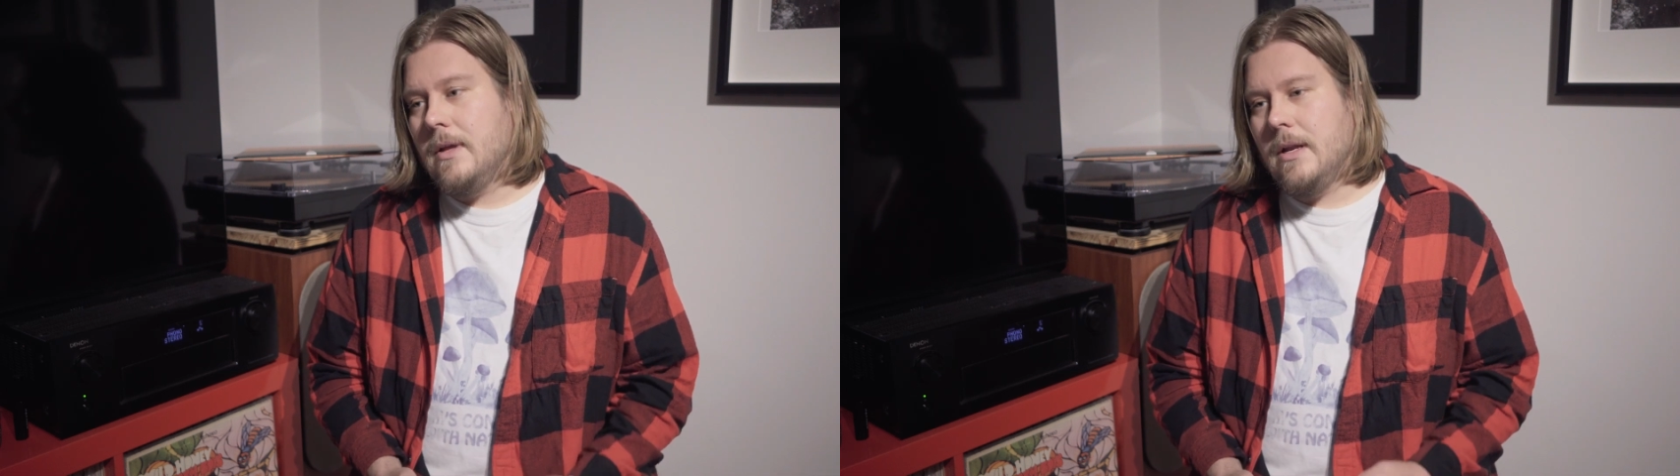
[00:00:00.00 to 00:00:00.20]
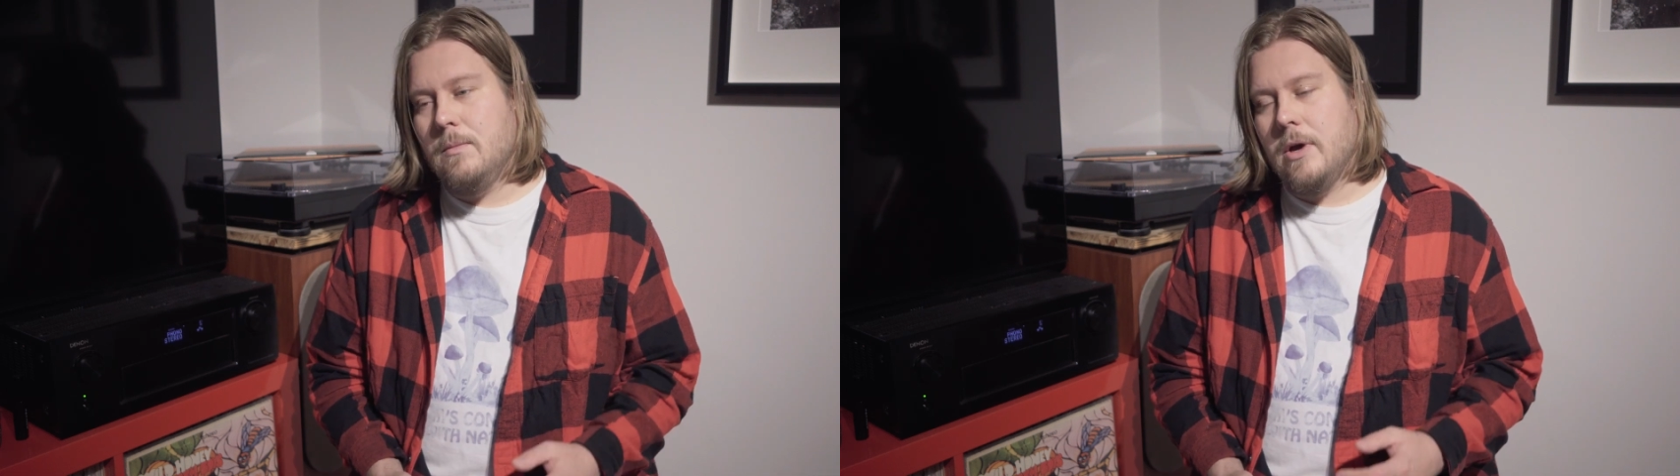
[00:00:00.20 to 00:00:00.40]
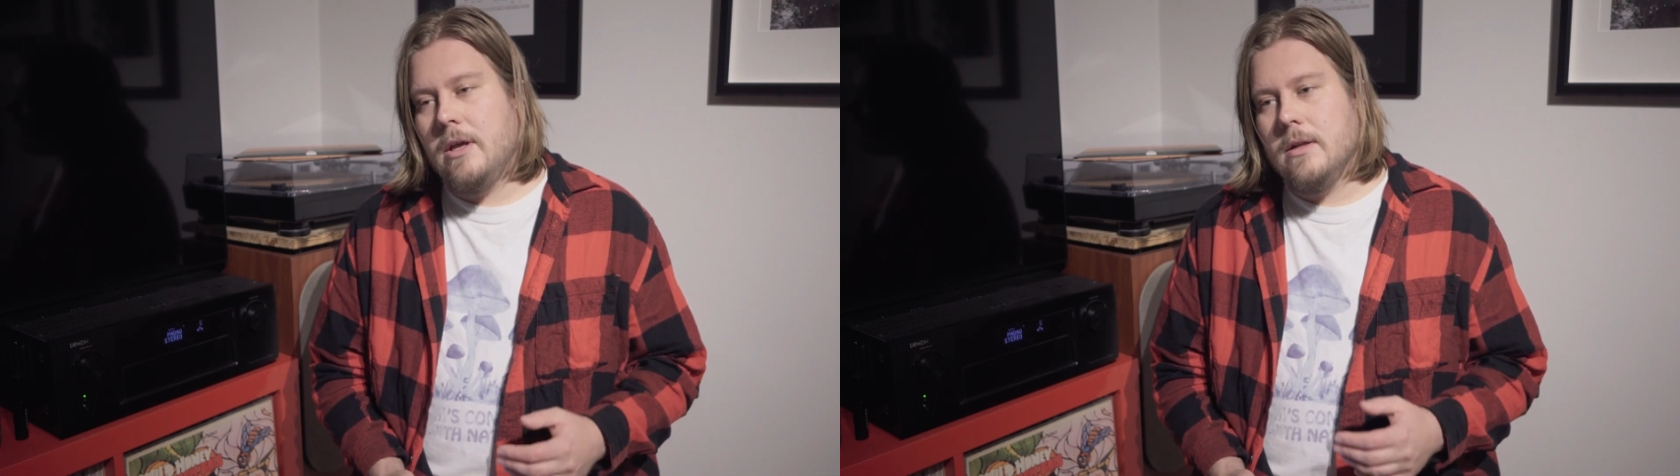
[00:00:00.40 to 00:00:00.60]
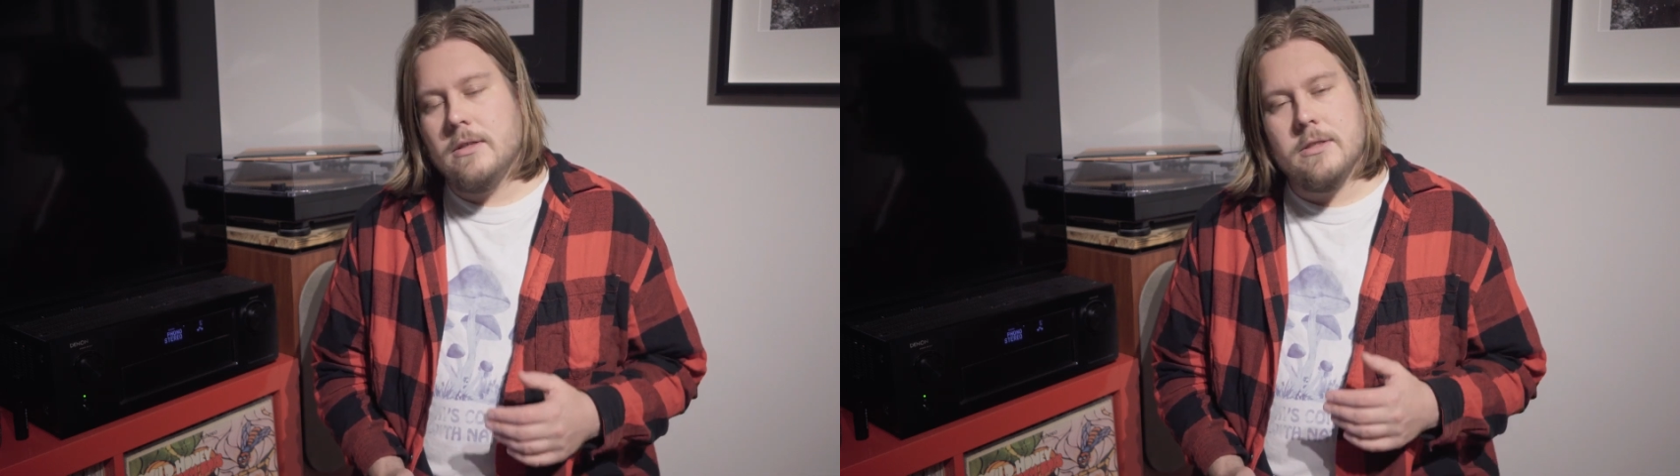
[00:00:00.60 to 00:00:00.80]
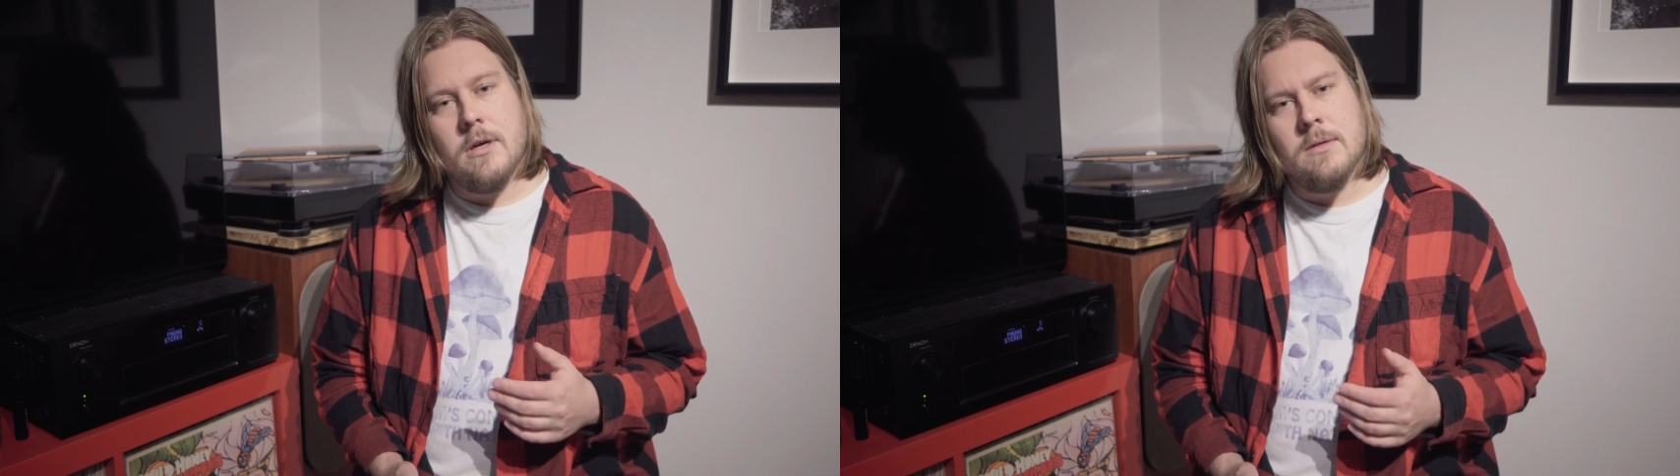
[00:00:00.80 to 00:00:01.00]
anyway,
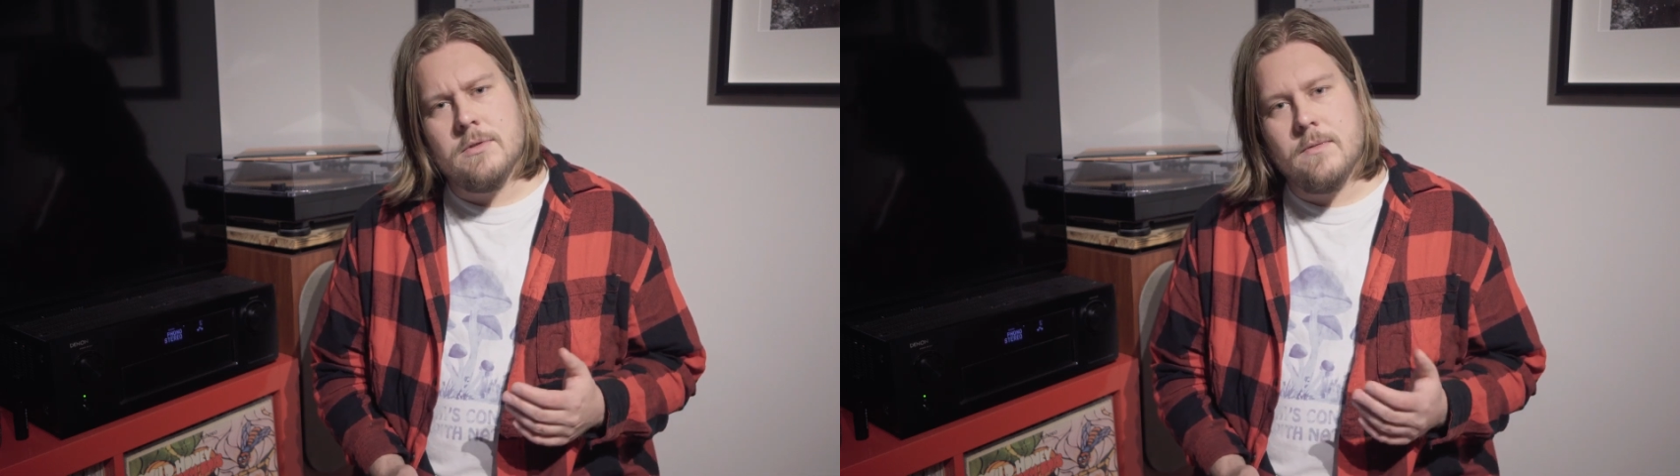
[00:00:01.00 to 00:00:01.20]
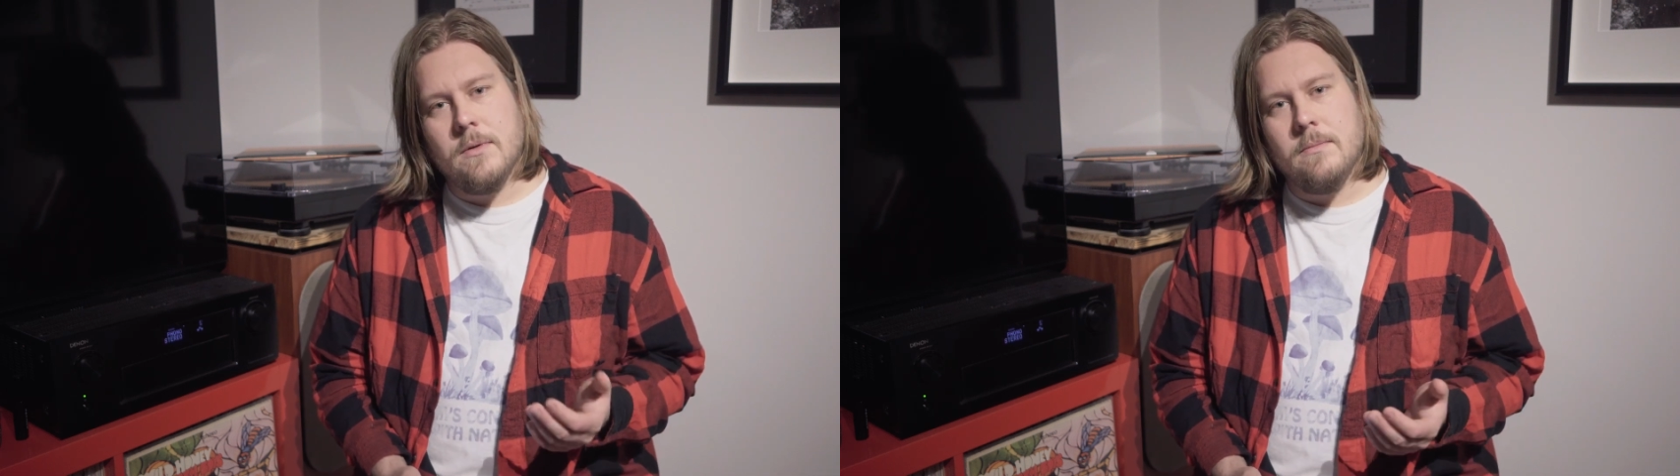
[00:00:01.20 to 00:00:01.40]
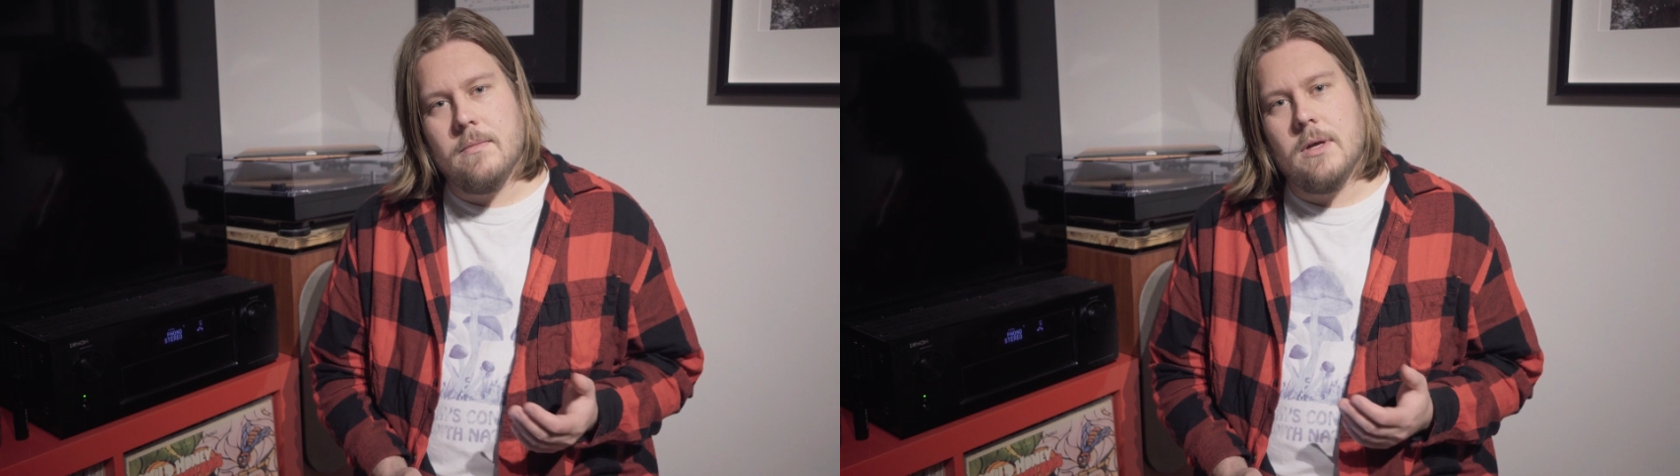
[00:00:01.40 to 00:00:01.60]
this comes from